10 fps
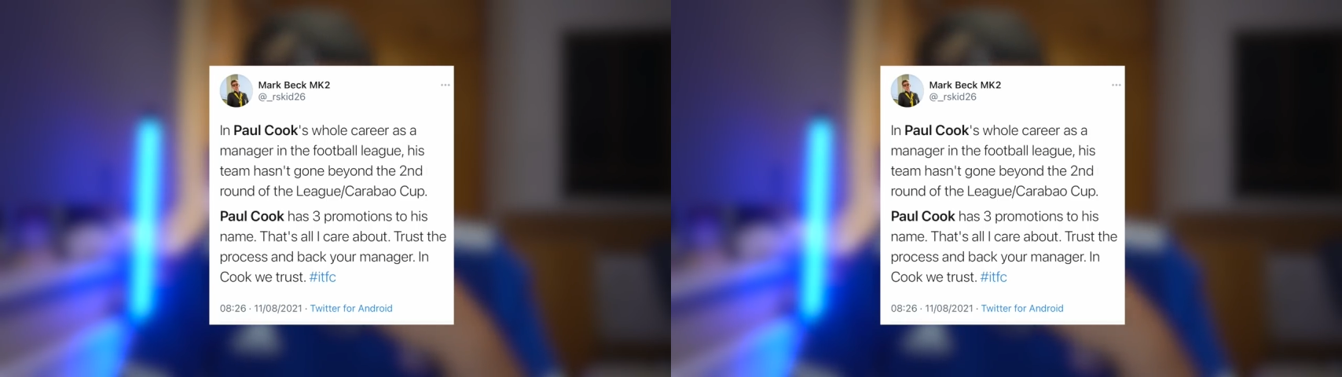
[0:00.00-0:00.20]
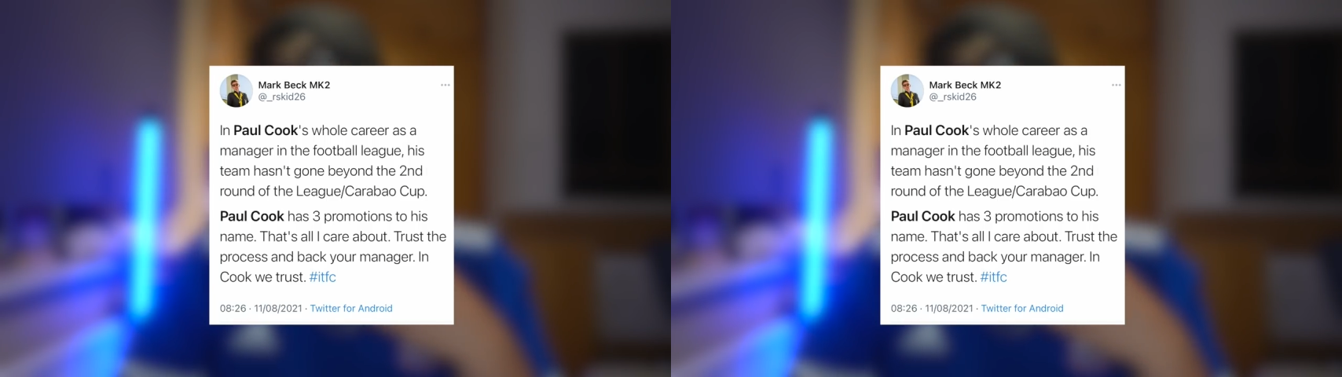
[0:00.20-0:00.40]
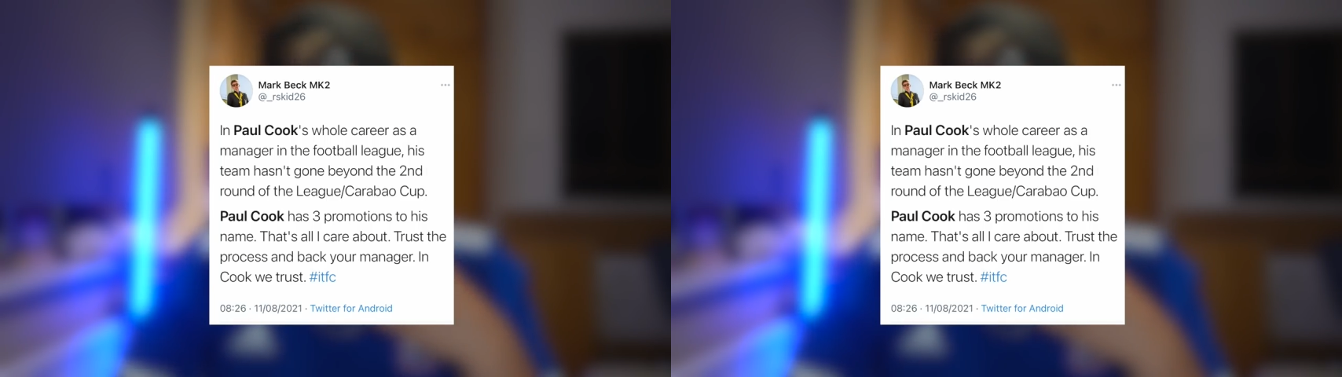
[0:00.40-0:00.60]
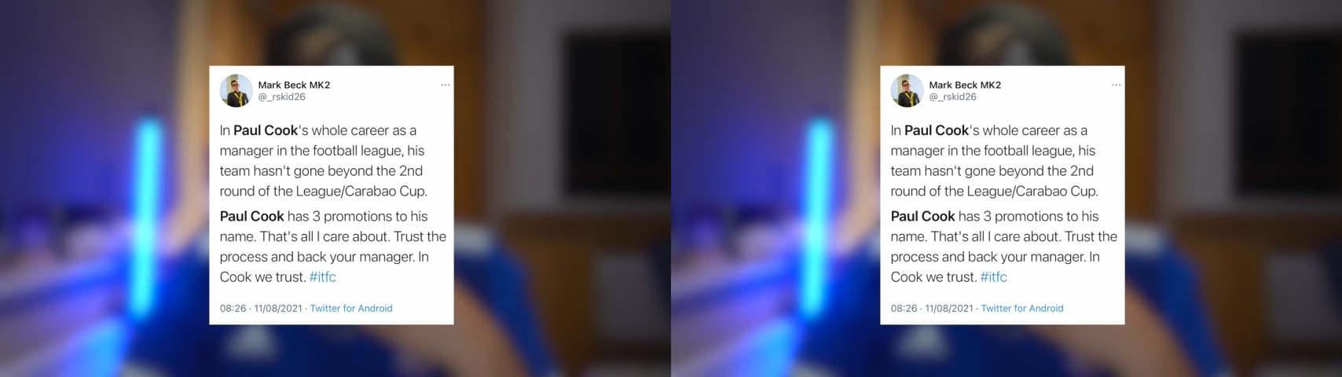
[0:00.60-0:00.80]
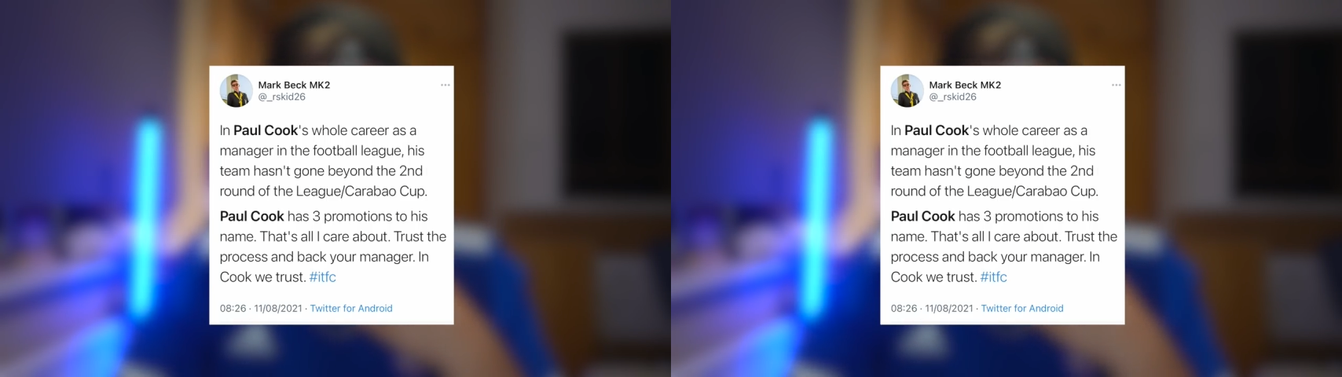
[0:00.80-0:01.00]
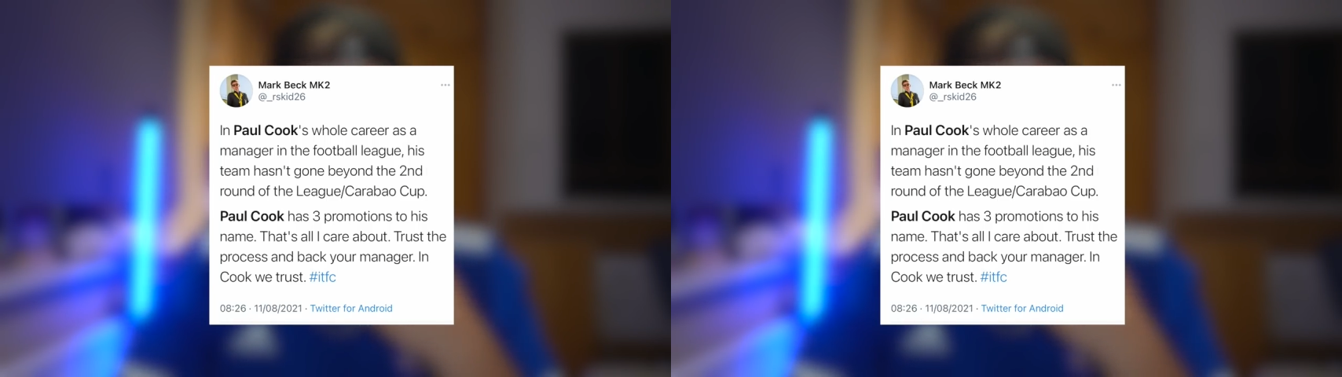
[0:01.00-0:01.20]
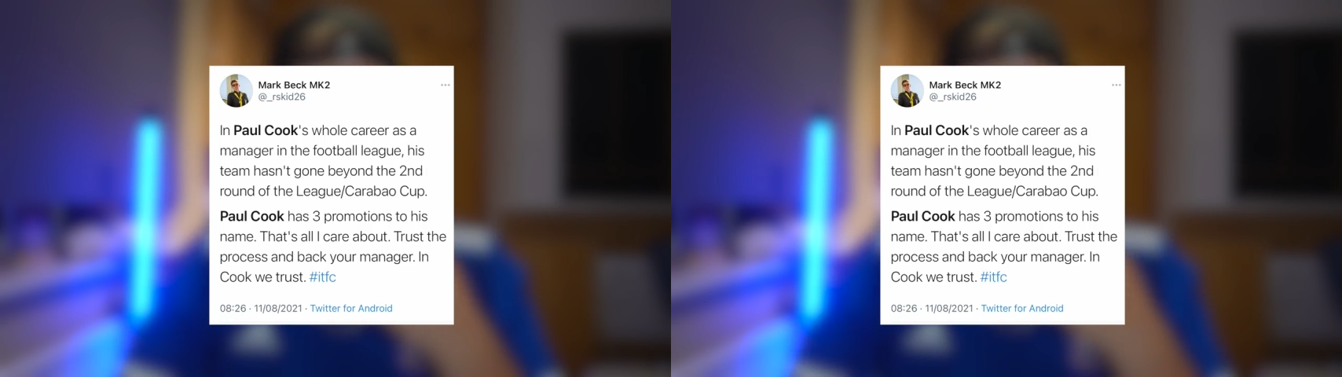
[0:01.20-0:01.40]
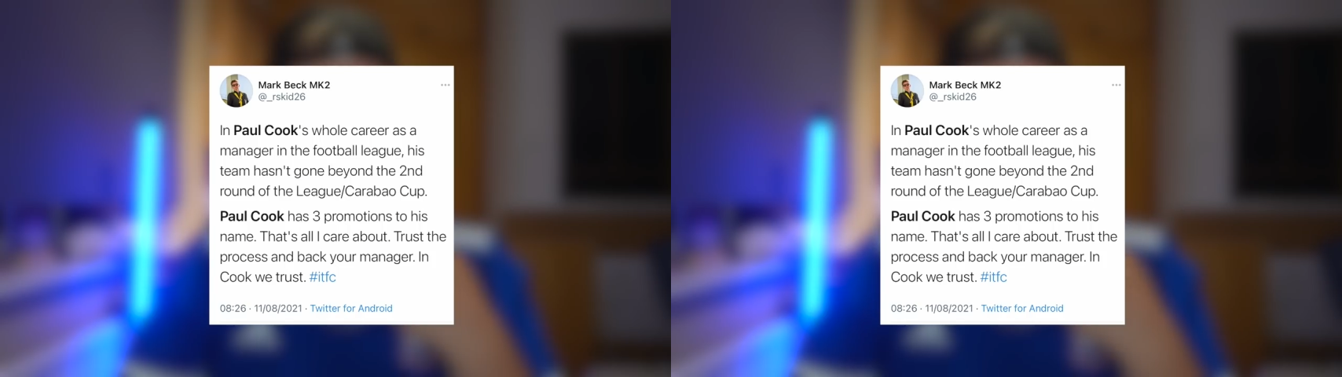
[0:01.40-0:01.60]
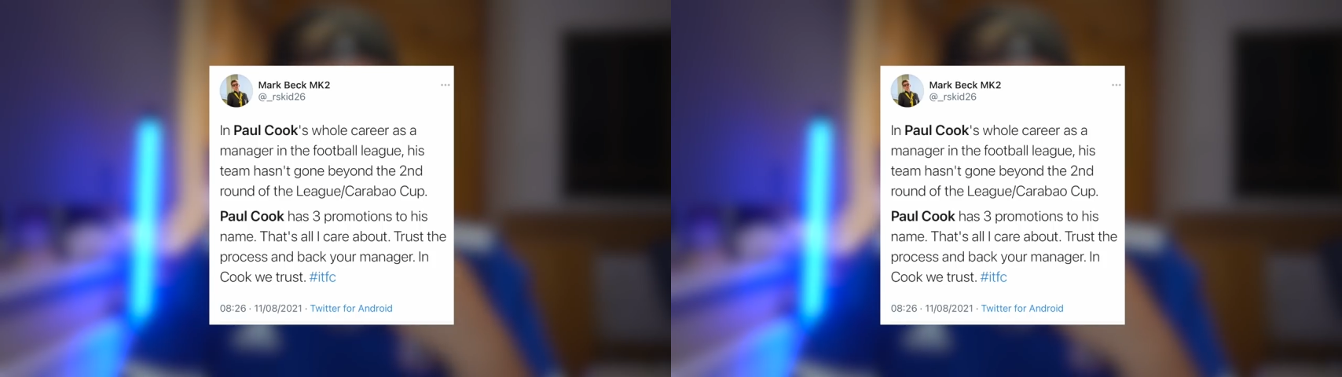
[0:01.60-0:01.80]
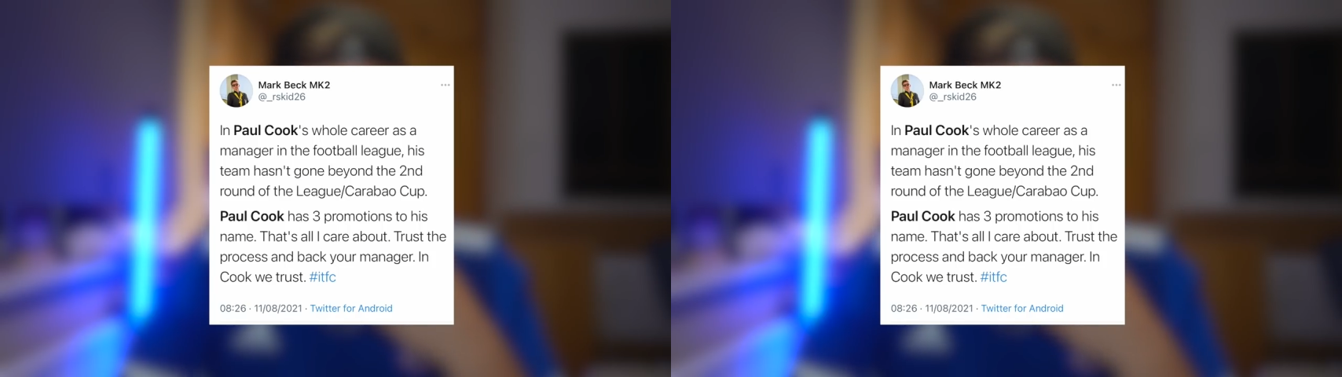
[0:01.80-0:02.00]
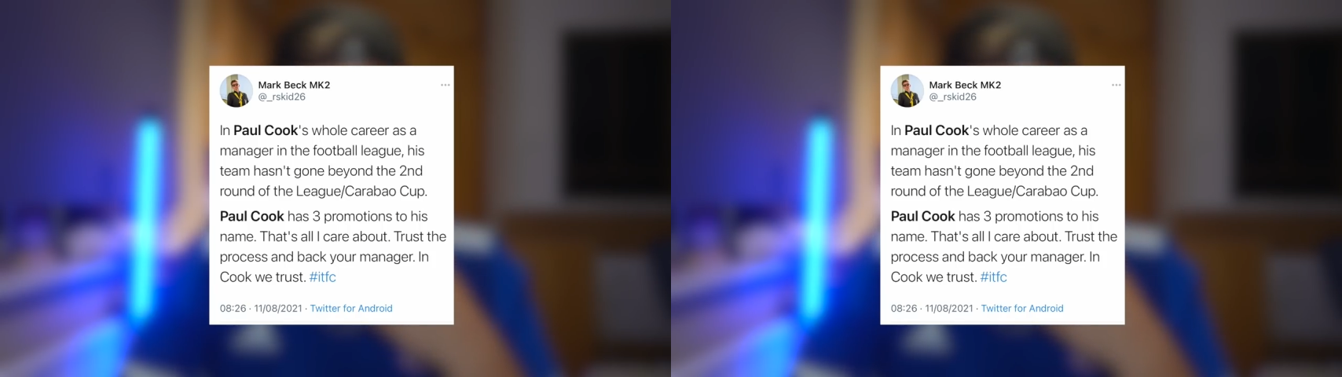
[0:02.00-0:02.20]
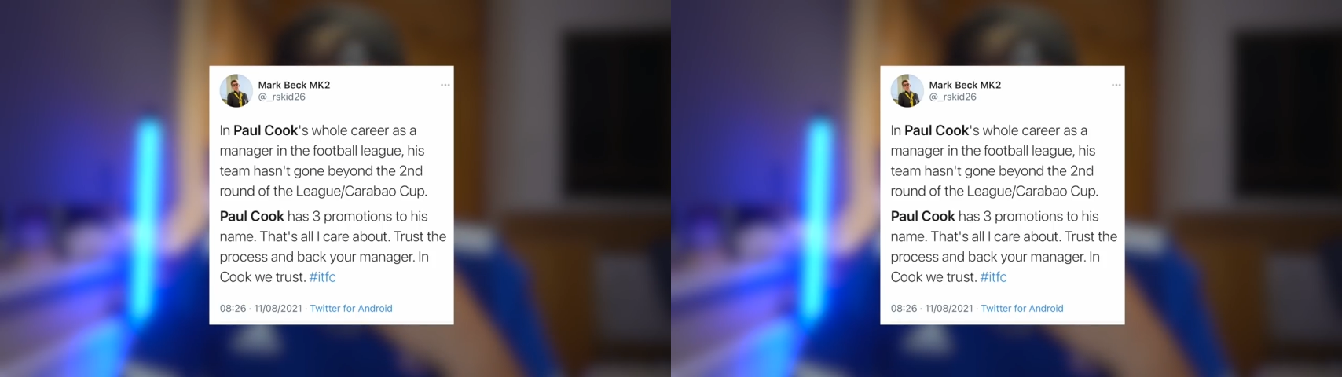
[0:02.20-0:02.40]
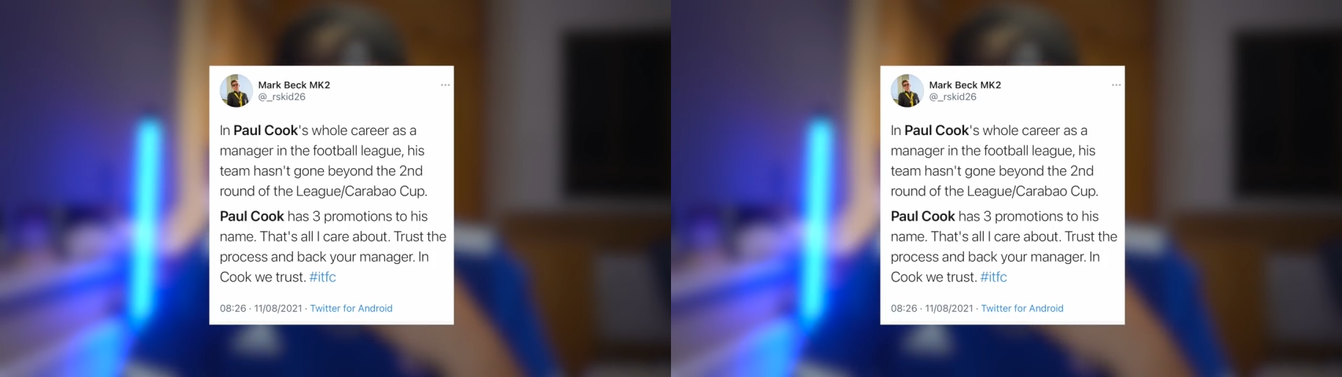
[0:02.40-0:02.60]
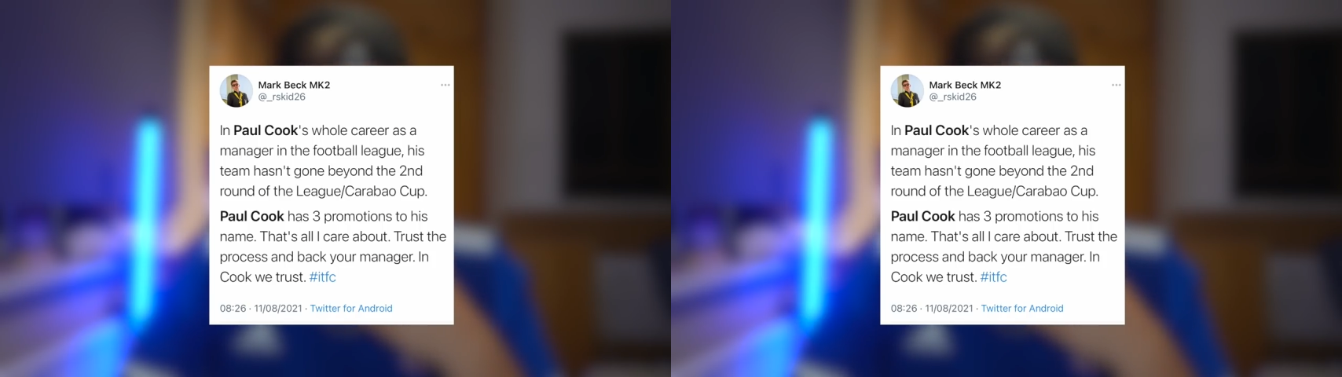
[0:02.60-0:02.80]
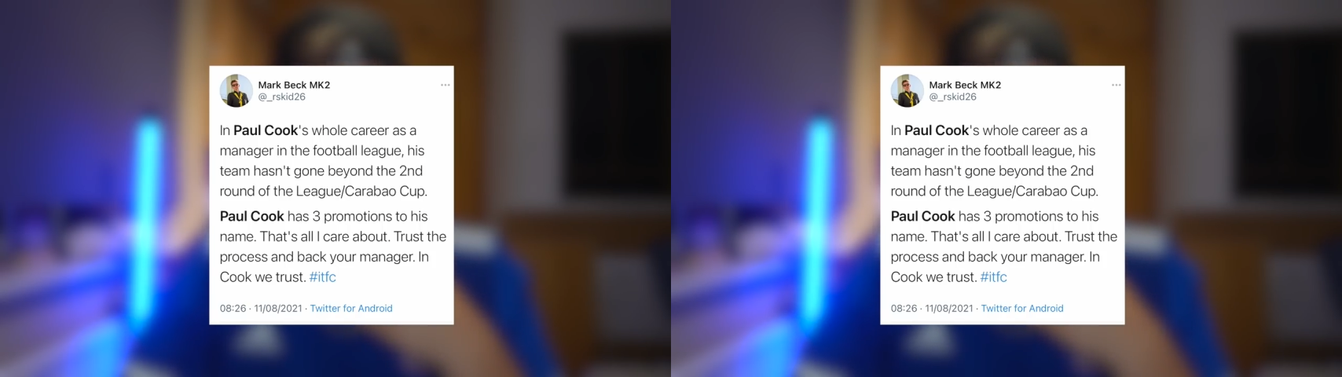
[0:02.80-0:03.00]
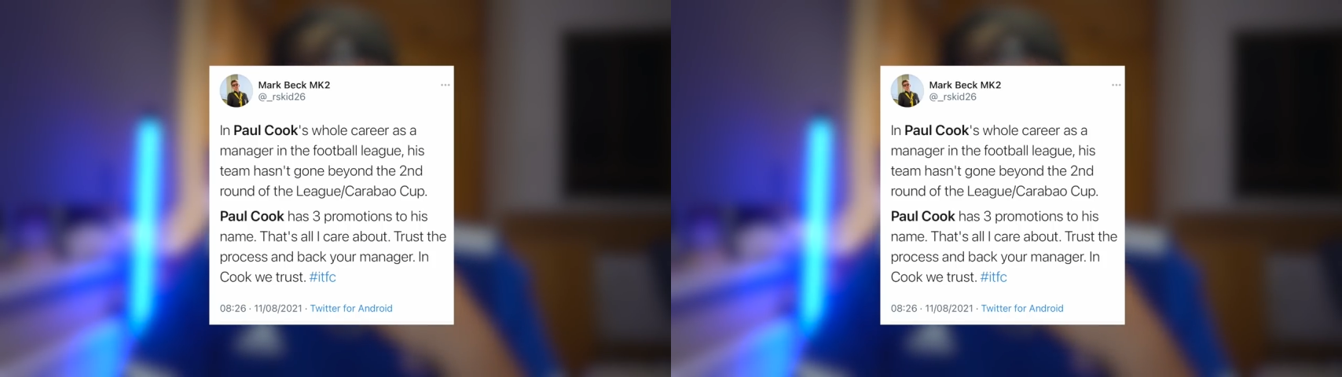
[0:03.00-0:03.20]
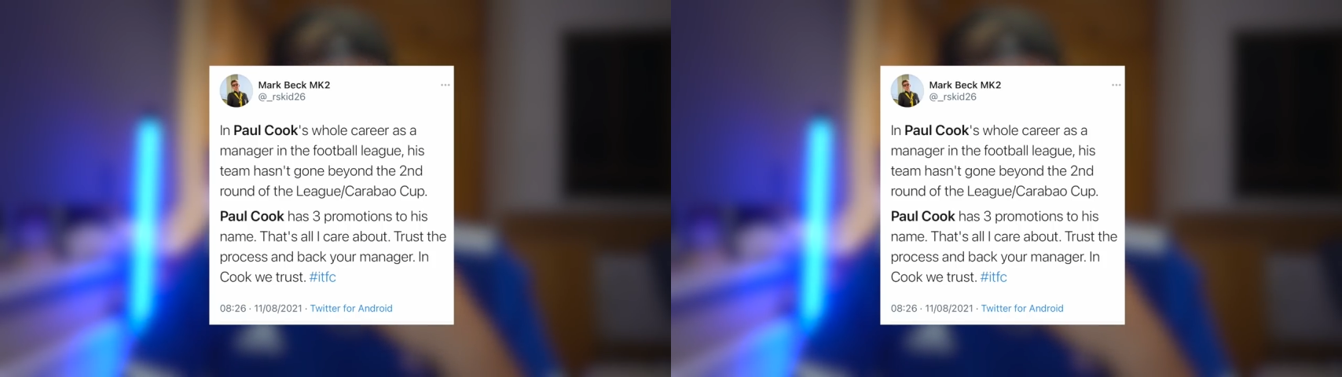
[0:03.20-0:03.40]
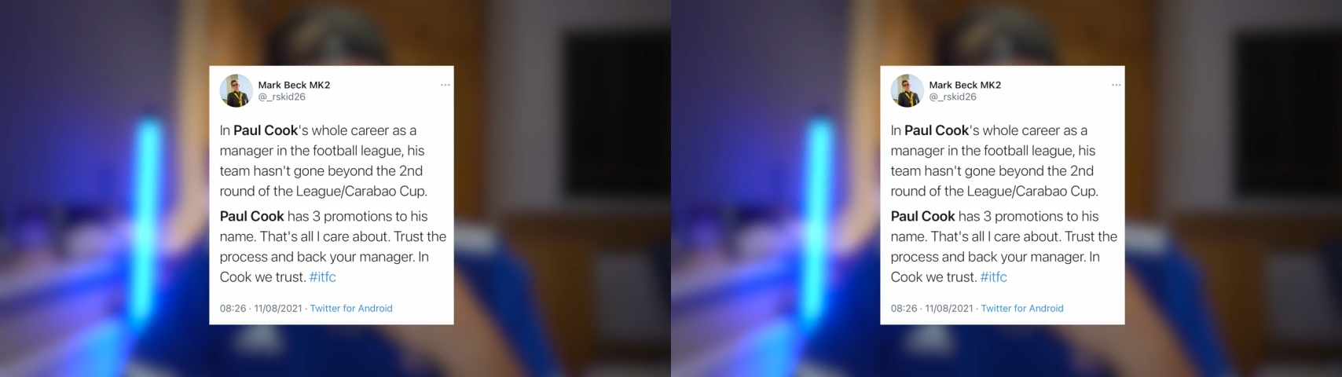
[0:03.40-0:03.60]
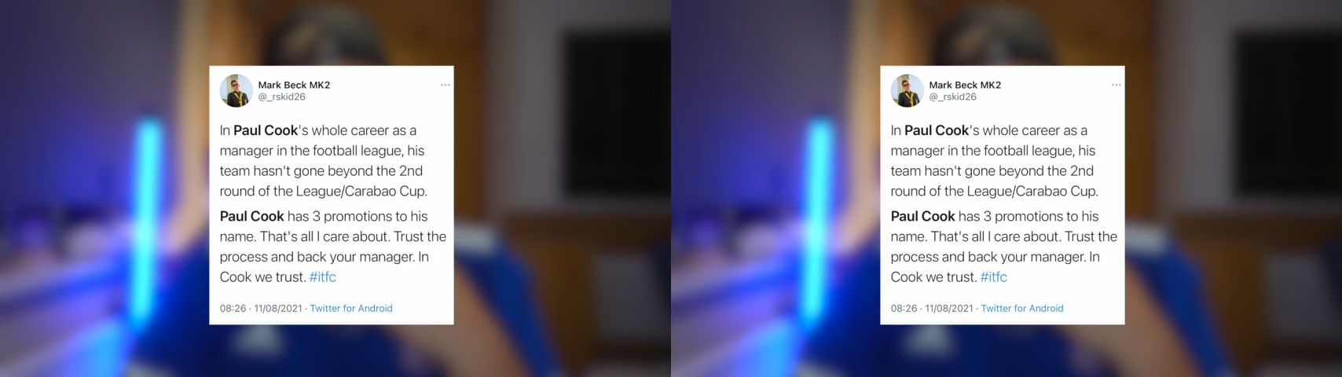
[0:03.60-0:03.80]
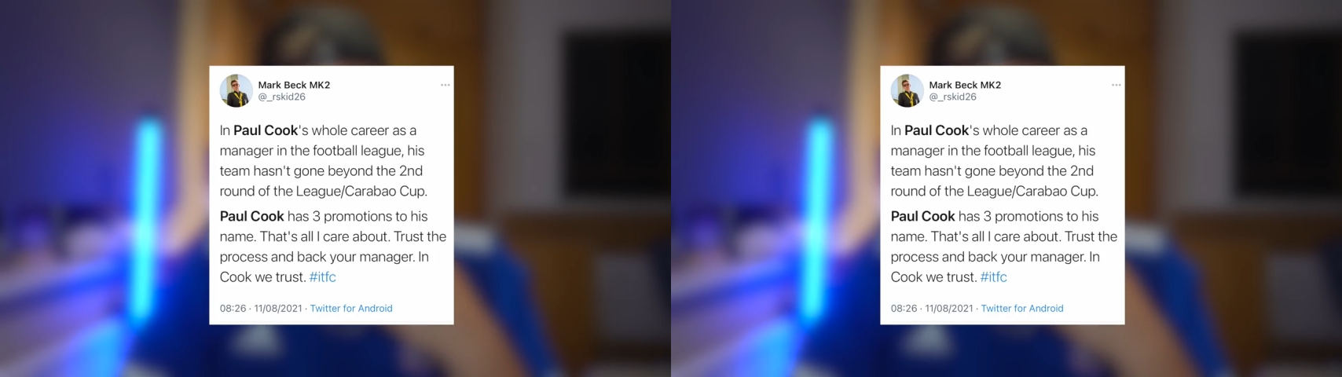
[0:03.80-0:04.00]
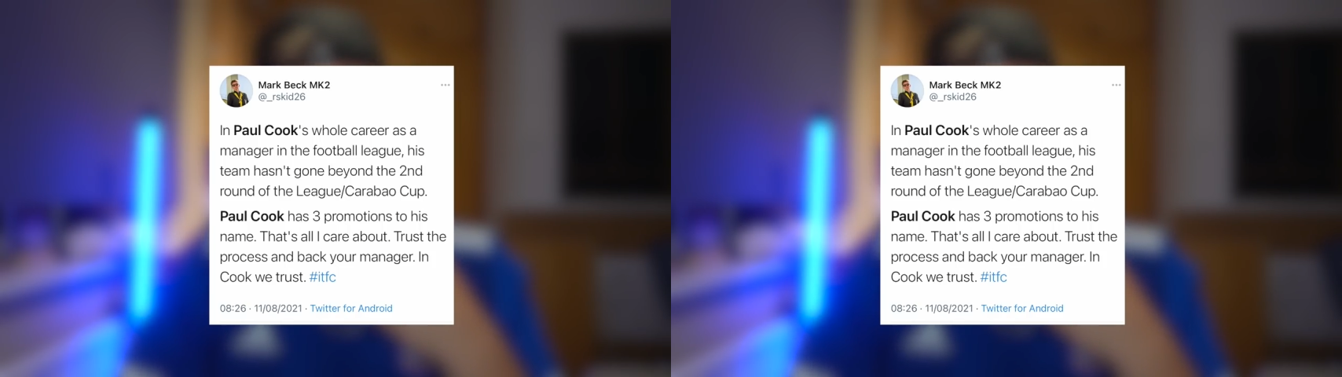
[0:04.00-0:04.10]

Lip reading: Nobody's mouth can be seen.